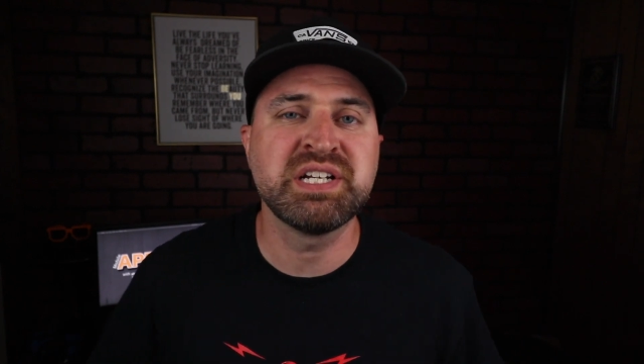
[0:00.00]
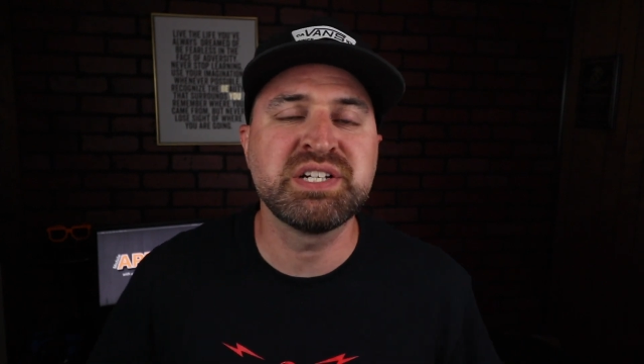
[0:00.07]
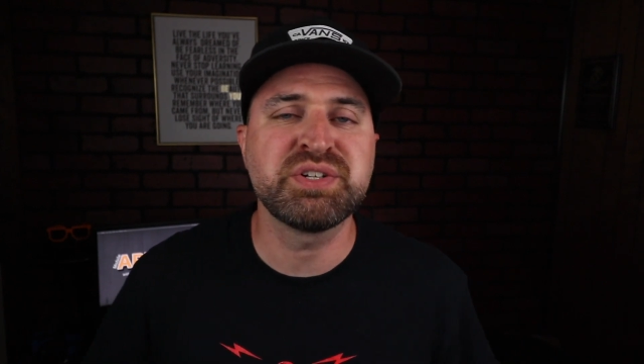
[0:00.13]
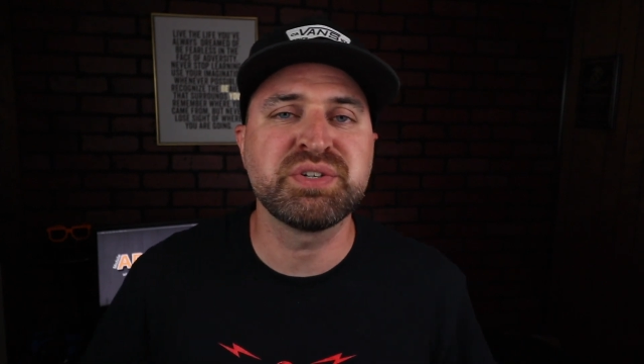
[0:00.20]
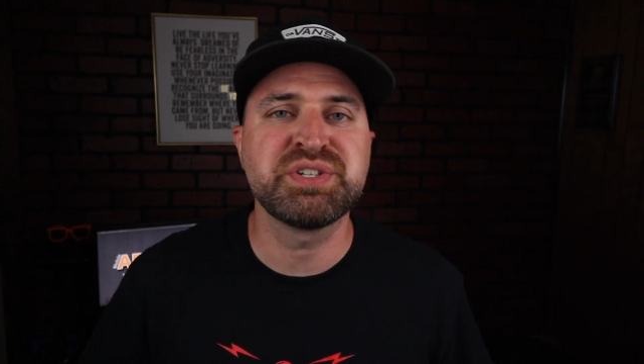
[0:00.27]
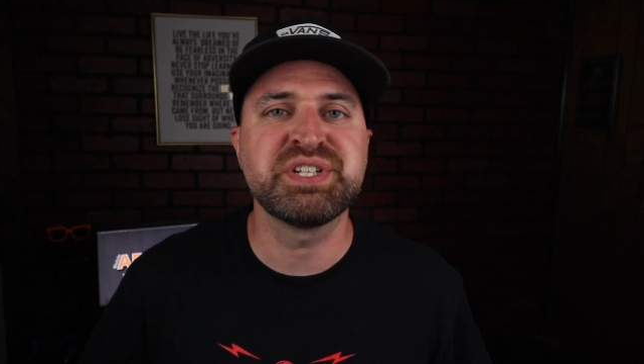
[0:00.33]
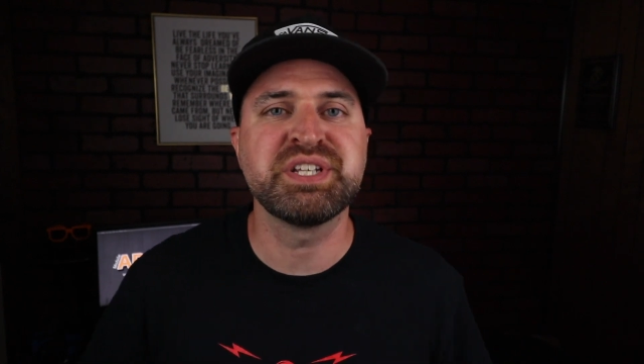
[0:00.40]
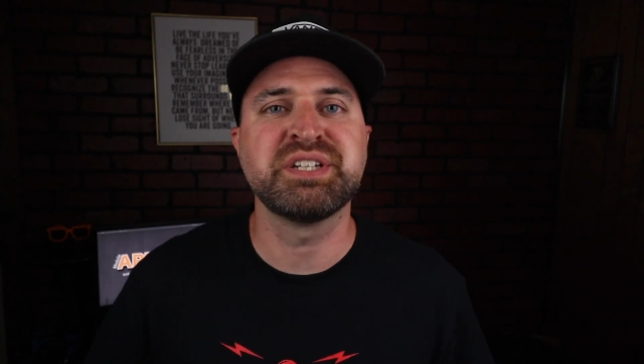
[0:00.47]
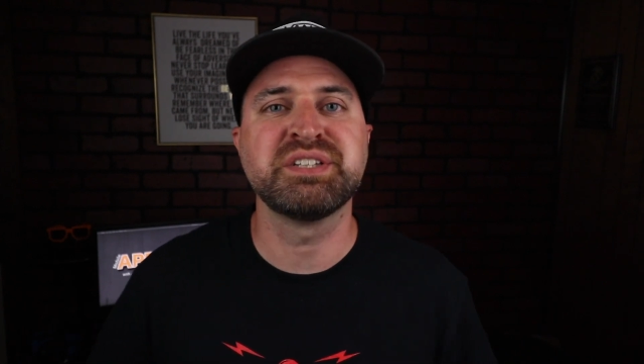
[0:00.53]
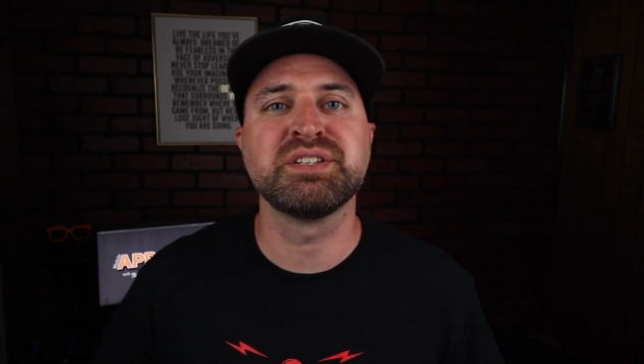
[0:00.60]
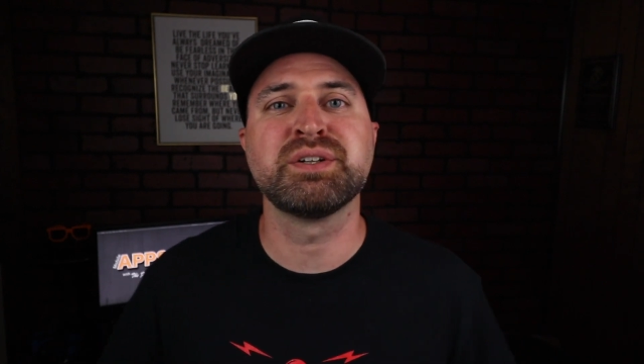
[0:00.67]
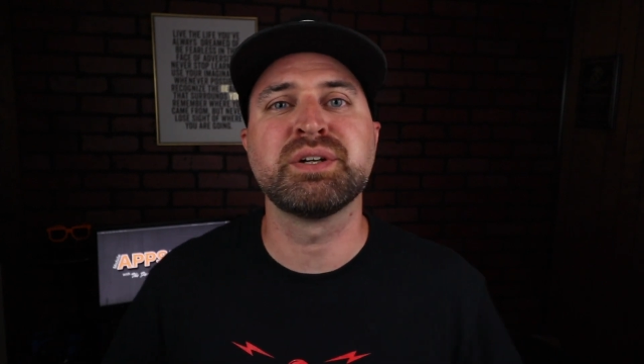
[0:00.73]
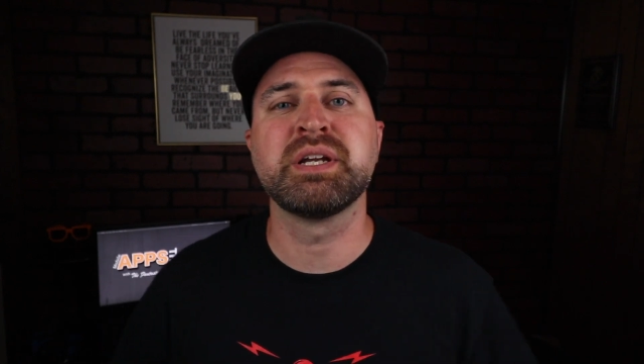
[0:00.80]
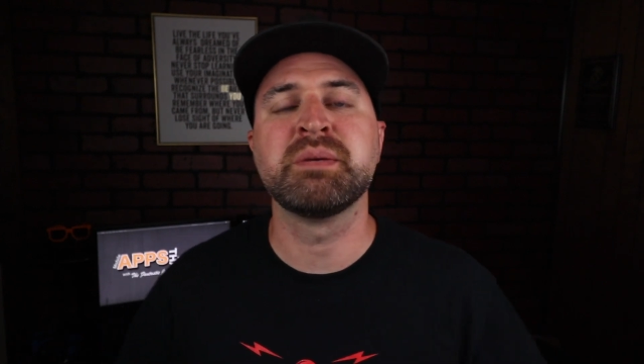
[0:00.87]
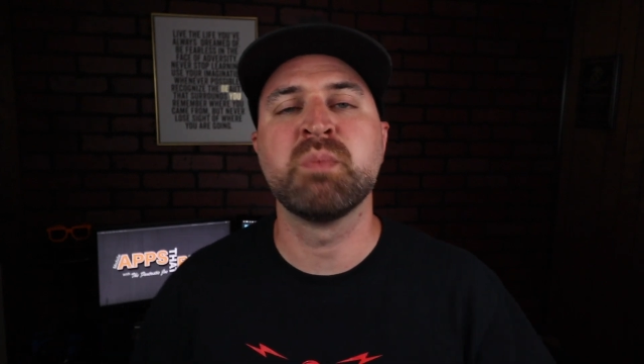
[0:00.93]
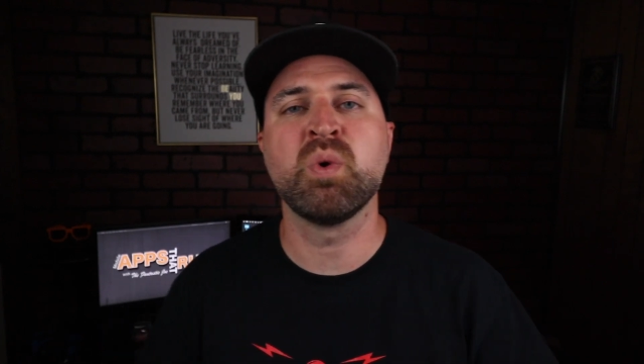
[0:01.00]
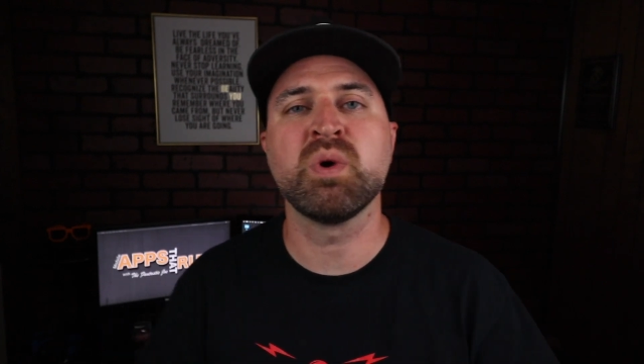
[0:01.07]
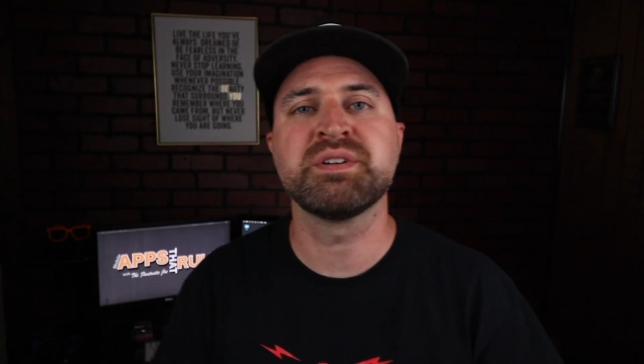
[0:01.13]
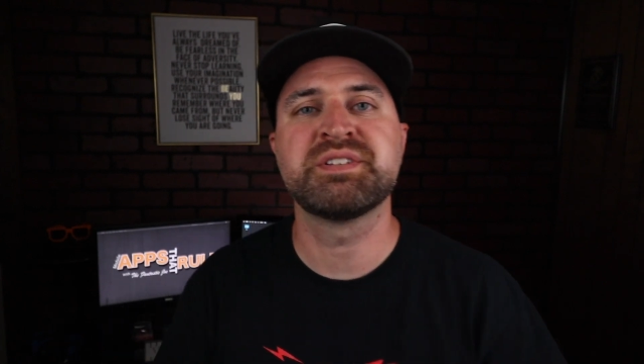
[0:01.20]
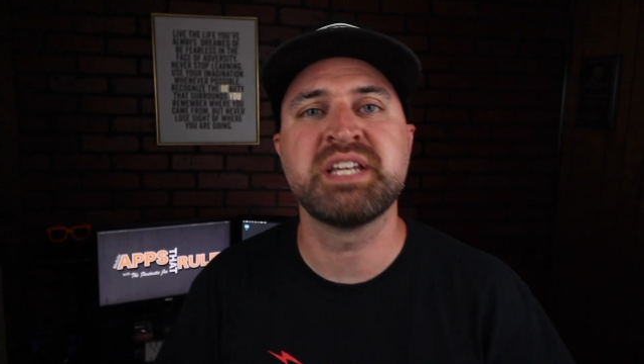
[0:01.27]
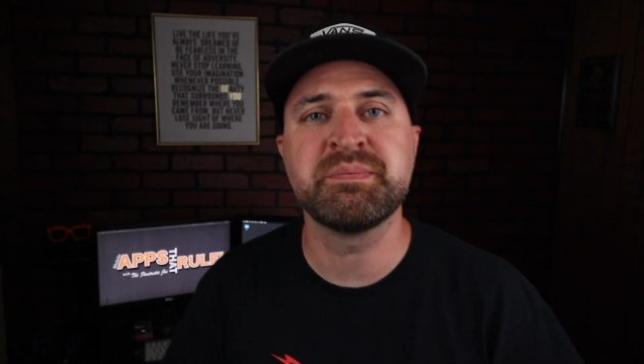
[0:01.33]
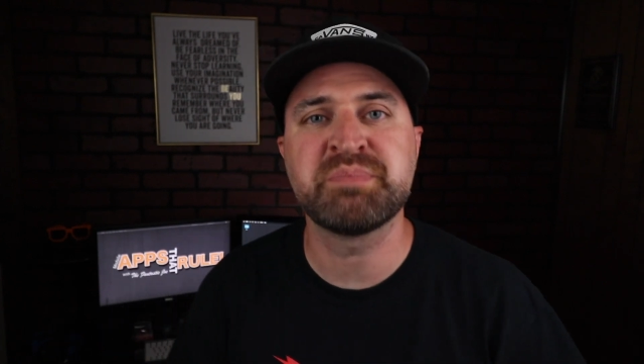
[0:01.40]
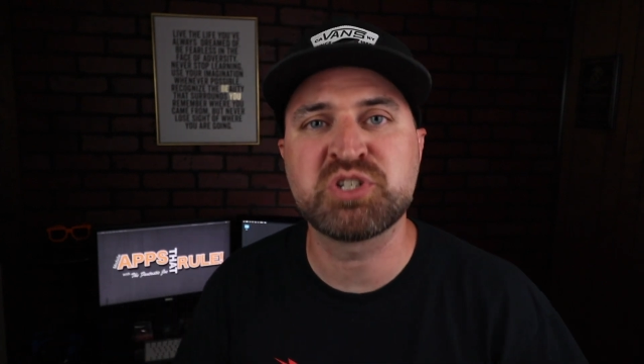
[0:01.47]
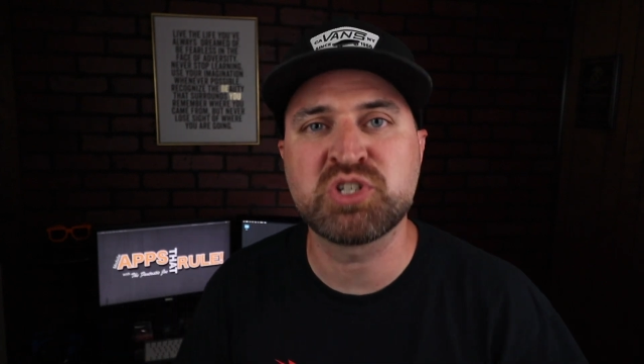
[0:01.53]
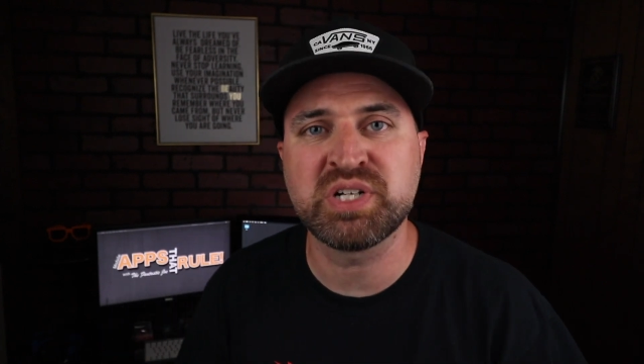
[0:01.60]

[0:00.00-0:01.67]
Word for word: interested in learning more tips,